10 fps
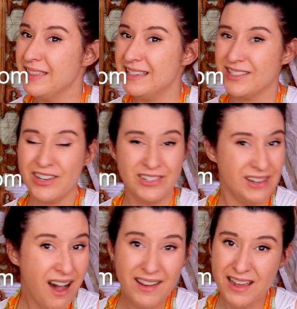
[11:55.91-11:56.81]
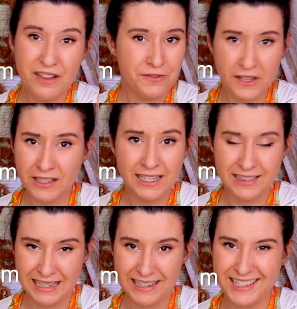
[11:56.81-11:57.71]
These are not
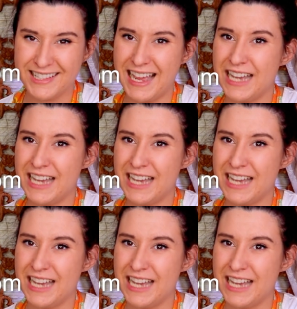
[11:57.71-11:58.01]
affiliate links.